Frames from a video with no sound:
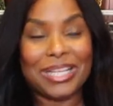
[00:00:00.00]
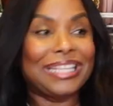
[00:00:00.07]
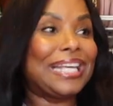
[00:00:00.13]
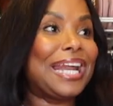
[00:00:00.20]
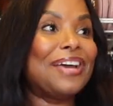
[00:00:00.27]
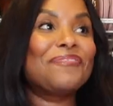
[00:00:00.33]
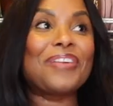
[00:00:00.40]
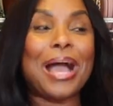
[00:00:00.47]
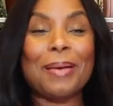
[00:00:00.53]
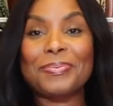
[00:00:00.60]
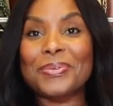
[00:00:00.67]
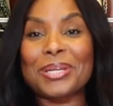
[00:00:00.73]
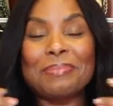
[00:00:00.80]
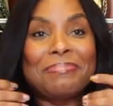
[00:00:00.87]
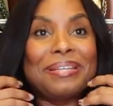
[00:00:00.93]
that I've
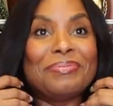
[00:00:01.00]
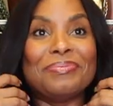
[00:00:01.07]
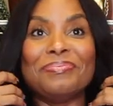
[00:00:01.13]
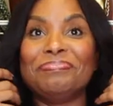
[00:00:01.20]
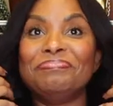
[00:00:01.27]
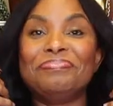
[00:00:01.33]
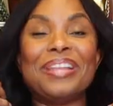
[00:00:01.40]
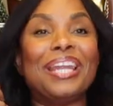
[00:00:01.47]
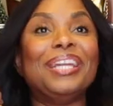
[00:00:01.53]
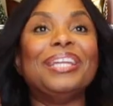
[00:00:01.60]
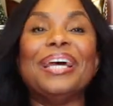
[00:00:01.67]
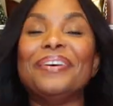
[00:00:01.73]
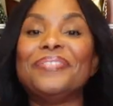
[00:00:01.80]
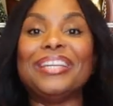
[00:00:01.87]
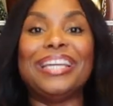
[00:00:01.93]
absolutely been
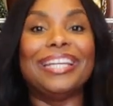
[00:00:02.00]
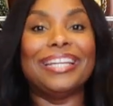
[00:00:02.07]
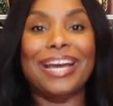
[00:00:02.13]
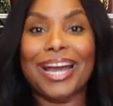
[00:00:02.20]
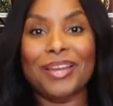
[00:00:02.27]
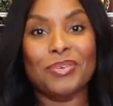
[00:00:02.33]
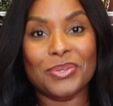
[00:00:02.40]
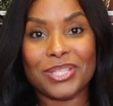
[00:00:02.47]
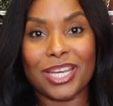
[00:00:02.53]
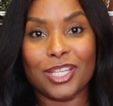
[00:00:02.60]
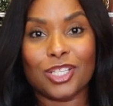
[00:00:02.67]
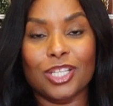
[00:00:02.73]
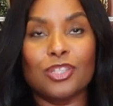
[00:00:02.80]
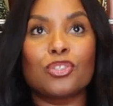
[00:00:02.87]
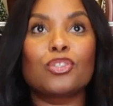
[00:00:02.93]
loving it in high
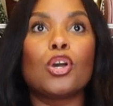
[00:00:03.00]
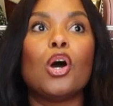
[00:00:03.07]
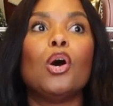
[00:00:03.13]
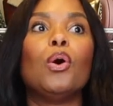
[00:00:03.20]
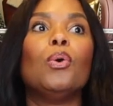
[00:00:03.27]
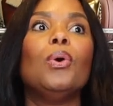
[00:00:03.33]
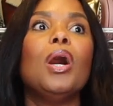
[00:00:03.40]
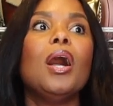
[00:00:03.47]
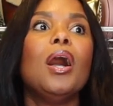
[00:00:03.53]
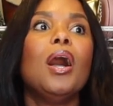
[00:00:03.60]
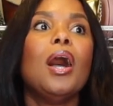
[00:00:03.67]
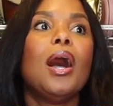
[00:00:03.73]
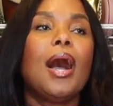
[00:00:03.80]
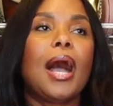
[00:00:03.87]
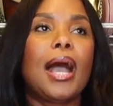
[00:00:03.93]
rotation. So
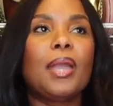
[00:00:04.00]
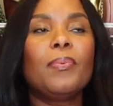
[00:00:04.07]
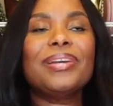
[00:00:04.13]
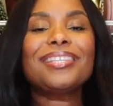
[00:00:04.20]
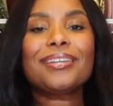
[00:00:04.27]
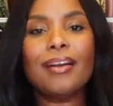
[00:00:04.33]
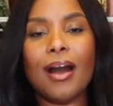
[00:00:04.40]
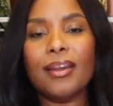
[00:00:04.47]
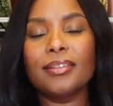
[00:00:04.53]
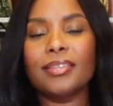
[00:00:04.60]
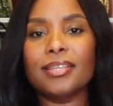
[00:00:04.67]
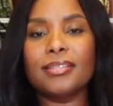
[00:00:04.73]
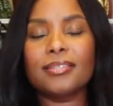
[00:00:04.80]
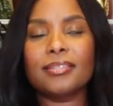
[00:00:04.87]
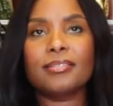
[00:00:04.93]
I went to Ghana
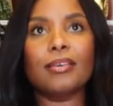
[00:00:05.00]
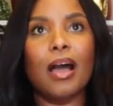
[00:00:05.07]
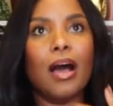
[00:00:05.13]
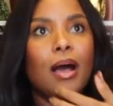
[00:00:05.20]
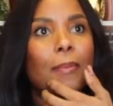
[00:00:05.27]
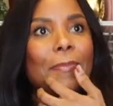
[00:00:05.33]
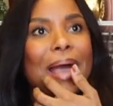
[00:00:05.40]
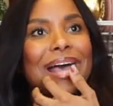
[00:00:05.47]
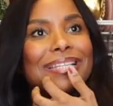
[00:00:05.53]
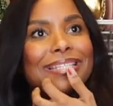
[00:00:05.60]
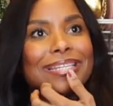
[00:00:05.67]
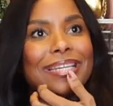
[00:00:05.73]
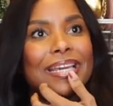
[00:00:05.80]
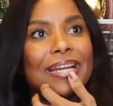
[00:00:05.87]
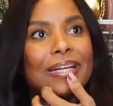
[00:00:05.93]
this
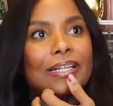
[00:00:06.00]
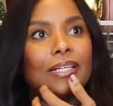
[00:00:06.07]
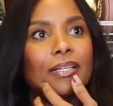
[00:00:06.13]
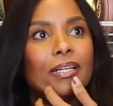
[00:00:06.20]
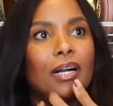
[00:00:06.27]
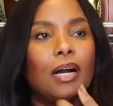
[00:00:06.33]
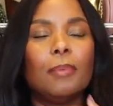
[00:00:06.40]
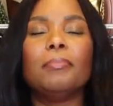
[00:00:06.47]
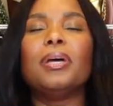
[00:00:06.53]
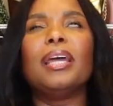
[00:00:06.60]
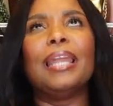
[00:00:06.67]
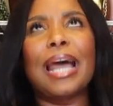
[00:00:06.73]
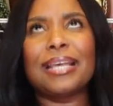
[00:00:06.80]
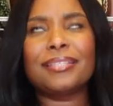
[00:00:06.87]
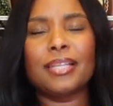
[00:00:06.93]
past year,
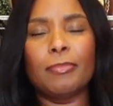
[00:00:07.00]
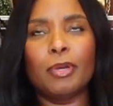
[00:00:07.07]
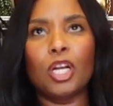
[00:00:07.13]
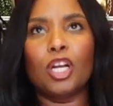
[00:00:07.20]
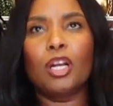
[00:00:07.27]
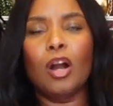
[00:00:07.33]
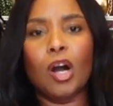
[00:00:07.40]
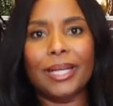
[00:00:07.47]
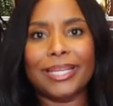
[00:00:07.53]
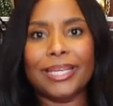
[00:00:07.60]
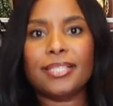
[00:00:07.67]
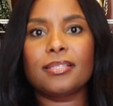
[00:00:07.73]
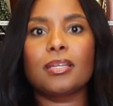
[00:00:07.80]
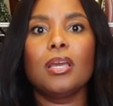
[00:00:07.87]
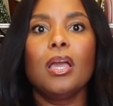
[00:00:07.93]
last summer,
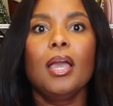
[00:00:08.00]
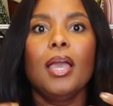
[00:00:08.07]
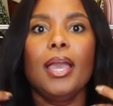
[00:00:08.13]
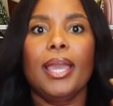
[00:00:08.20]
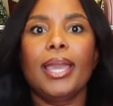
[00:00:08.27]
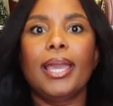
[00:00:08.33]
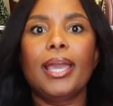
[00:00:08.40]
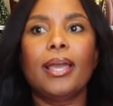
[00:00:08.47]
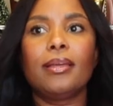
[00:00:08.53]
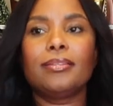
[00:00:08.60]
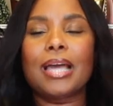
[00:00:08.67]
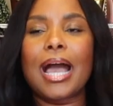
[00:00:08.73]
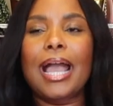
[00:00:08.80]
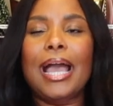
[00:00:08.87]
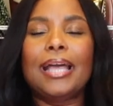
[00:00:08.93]
August,
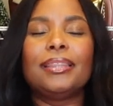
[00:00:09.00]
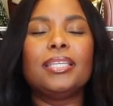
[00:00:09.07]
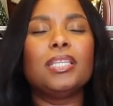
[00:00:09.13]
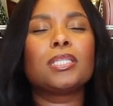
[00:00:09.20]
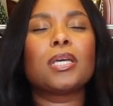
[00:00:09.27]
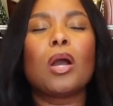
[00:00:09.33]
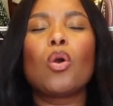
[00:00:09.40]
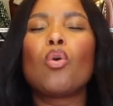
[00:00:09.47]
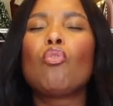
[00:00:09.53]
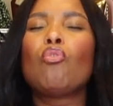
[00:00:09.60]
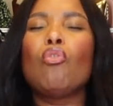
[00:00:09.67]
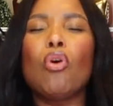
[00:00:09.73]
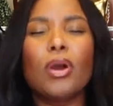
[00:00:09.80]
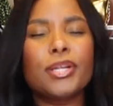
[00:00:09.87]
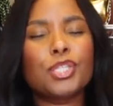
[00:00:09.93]
and I had these
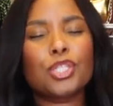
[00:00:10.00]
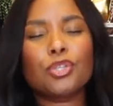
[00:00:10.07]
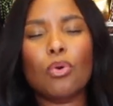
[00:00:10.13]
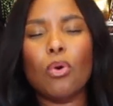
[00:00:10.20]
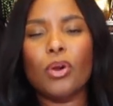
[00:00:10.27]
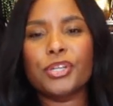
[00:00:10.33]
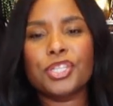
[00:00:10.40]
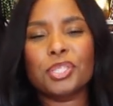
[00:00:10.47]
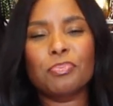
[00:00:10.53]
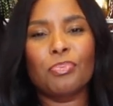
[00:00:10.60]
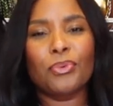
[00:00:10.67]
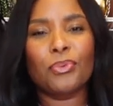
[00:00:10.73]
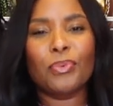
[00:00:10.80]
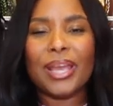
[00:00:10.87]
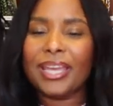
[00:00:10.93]
gorgeous, gorgeous
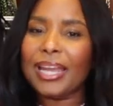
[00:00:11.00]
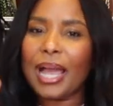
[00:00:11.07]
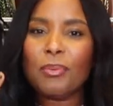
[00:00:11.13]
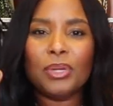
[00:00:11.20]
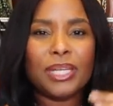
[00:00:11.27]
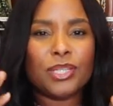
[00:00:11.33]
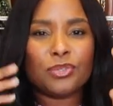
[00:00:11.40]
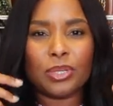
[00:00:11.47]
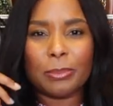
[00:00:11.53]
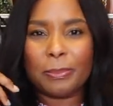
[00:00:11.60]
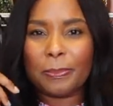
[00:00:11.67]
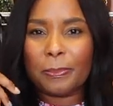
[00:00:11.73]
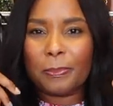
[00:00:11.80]
braids. I will insert